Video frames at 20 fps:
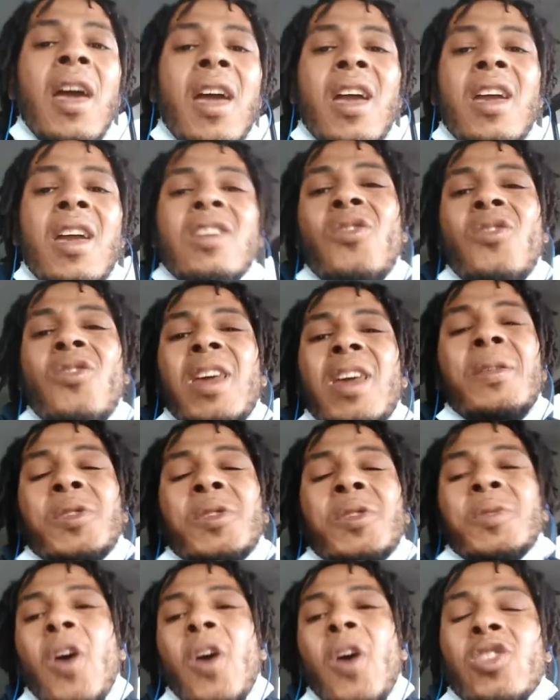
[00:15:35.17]
And you ain't
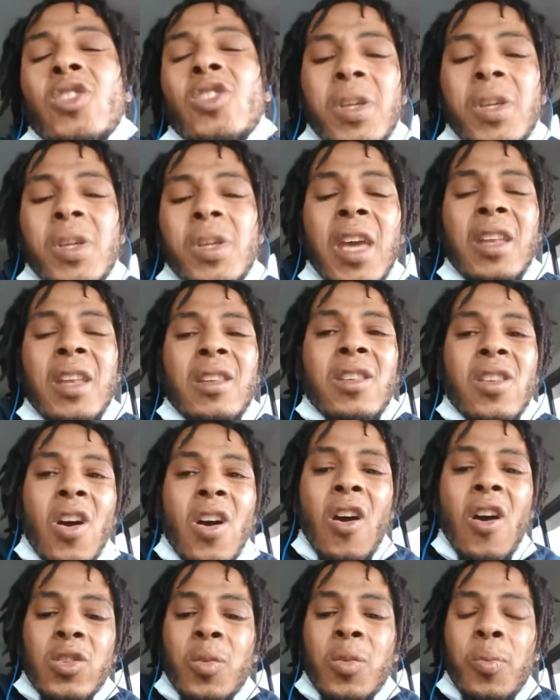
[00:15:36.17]
supposed to be
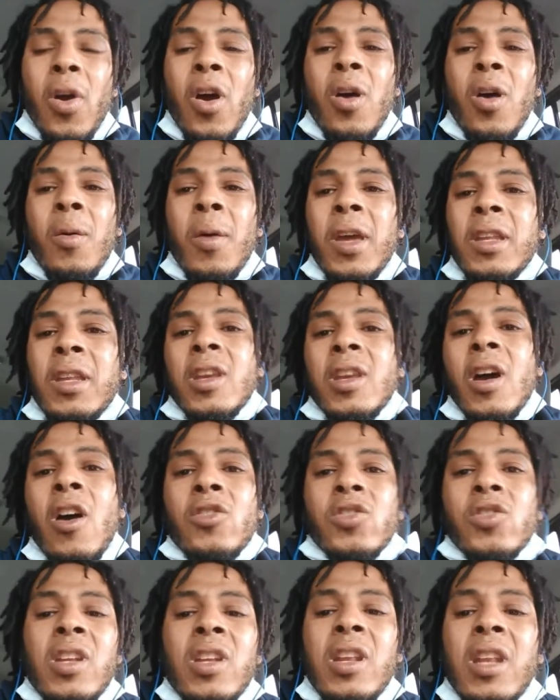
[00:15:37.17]
indulge, uh,
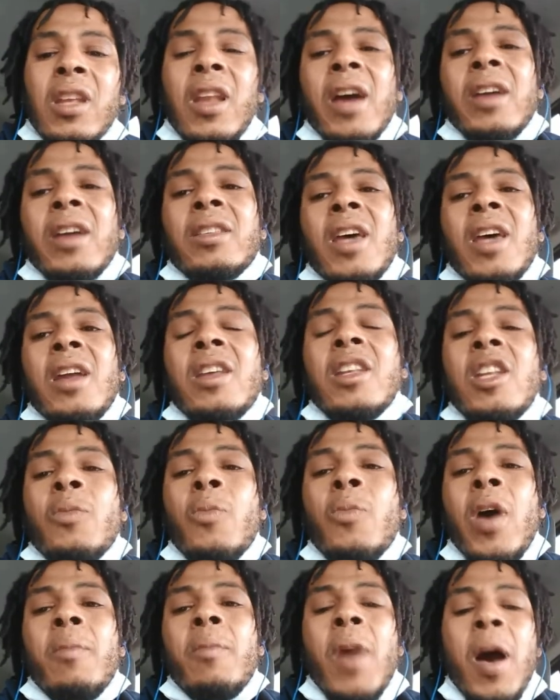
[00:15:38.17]
indulging in it like that
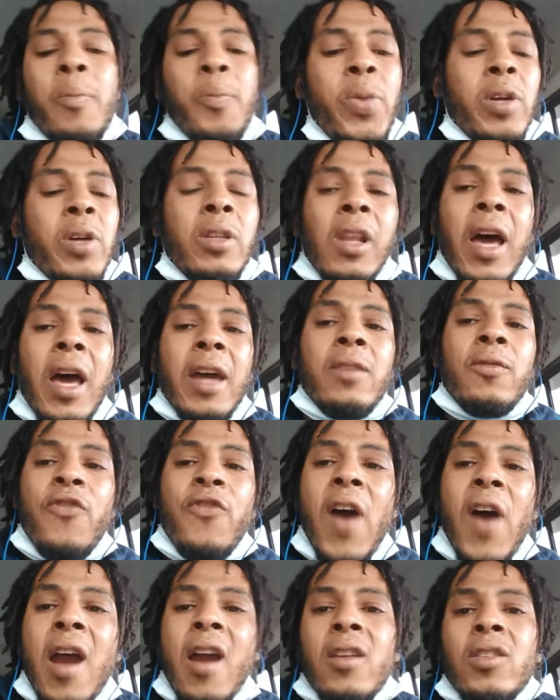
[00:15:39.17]
anyway by putting light and
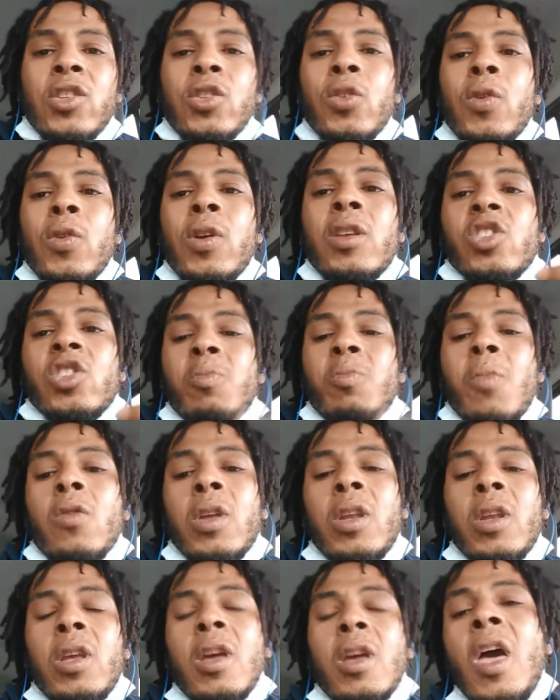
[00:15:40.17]
fire to it and
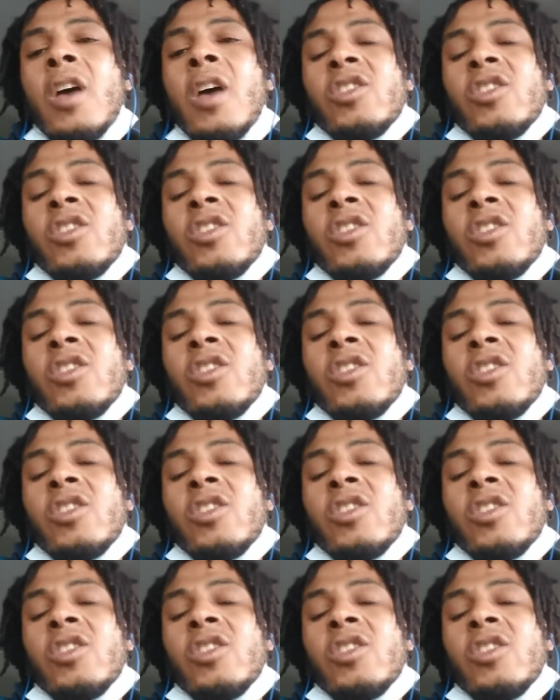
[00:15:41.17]
smoking it.